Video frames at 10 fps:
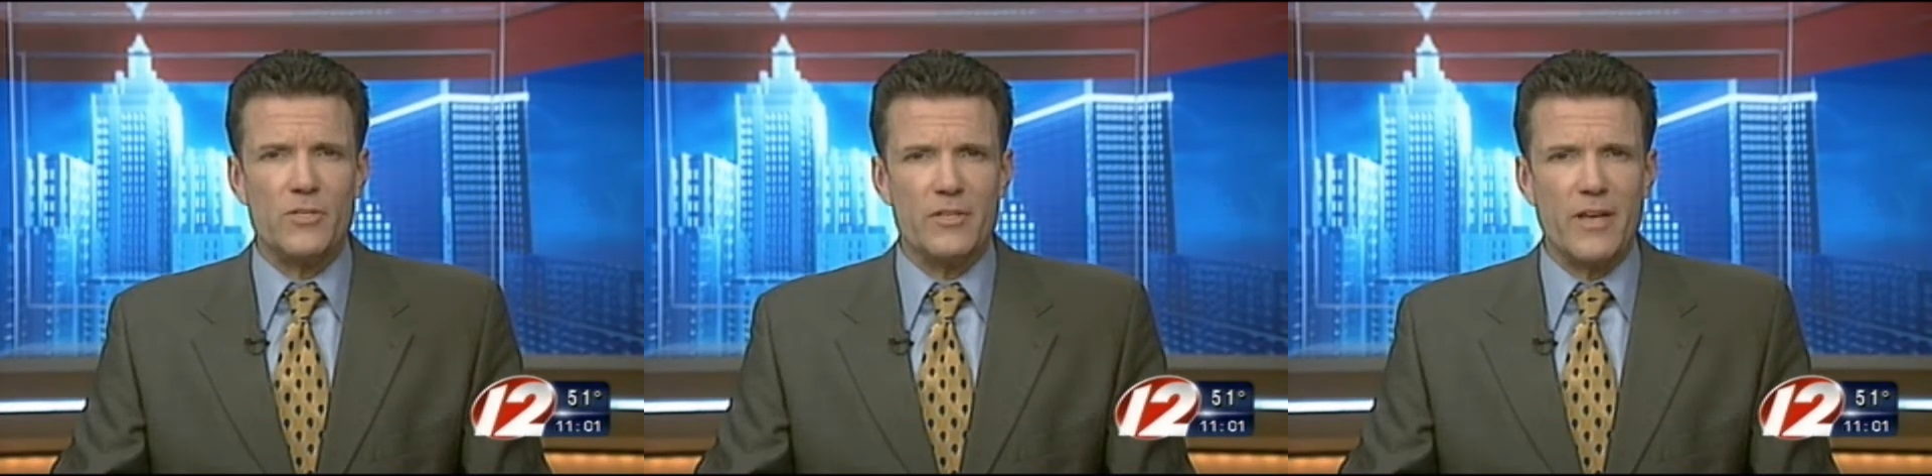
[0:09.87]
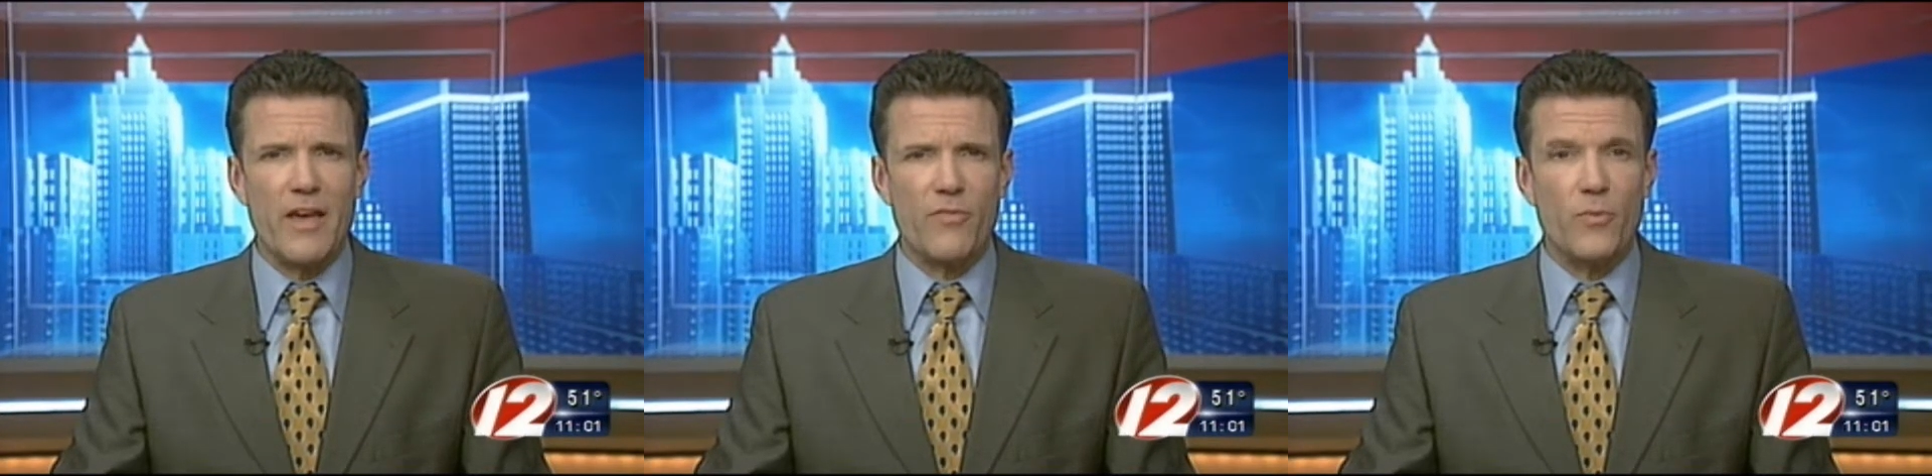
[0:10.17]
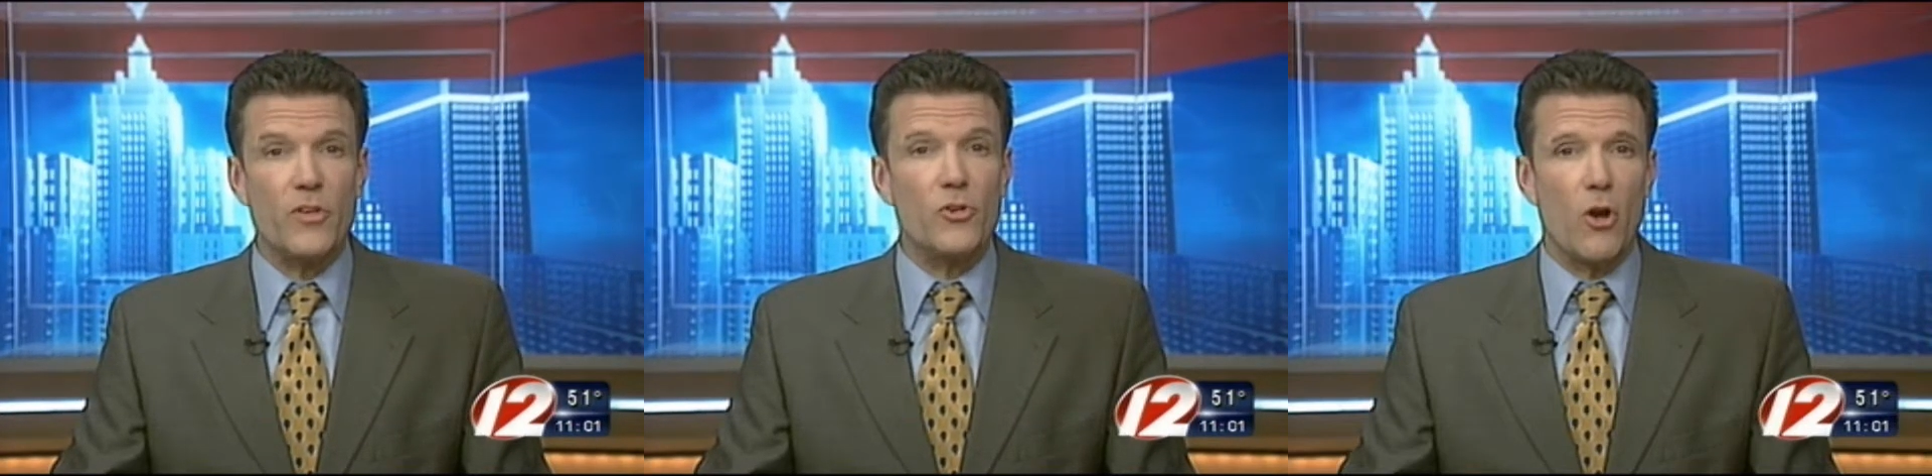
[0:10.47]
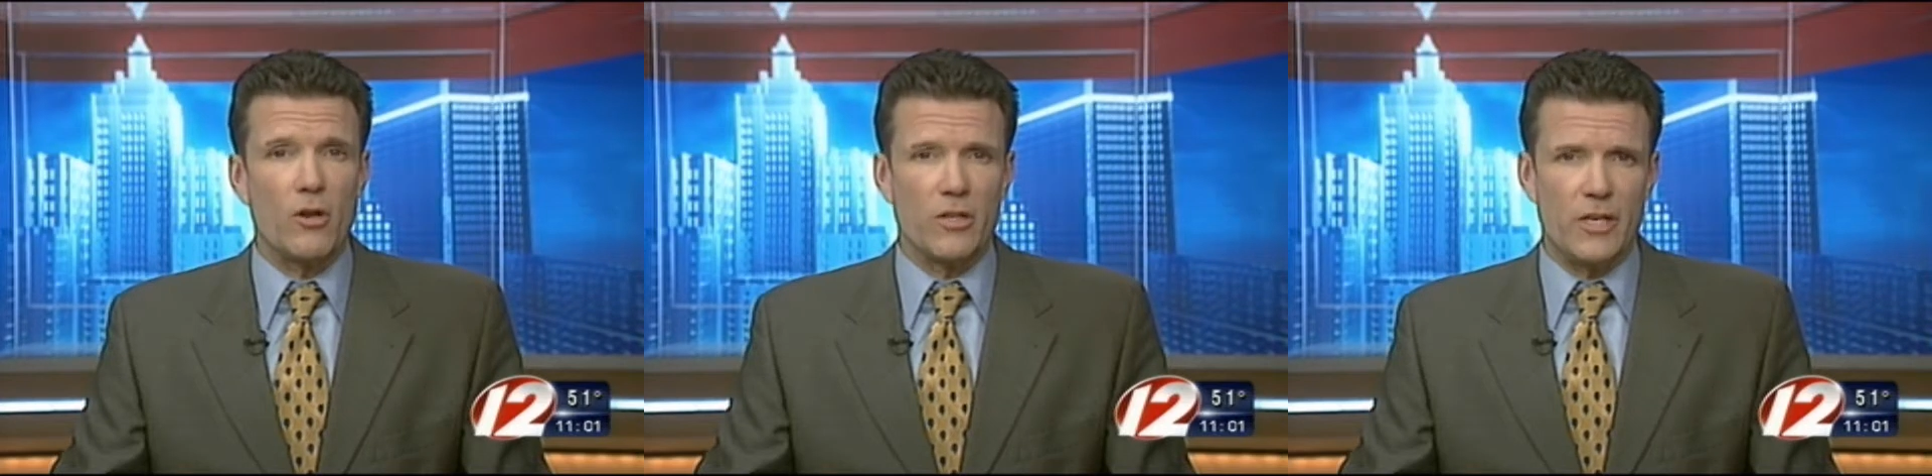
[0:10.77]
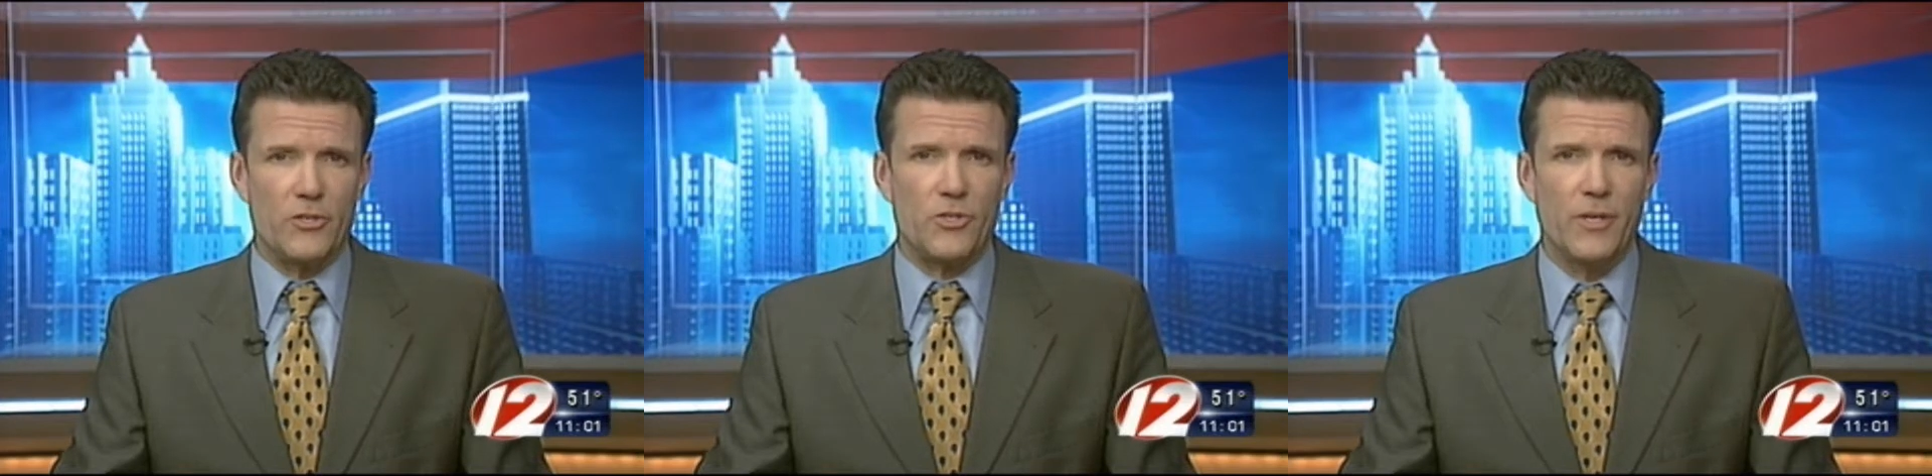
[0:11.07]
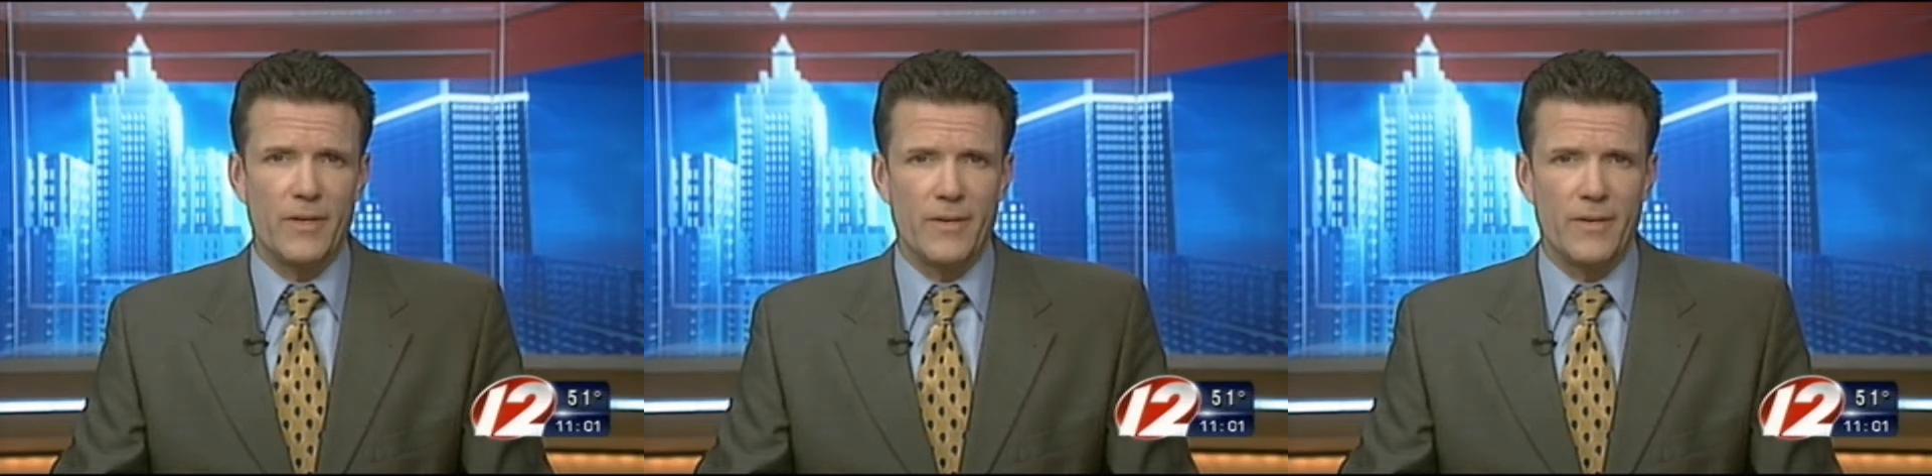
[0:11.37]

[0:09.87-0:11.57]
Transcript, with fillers: to death with a dog leash.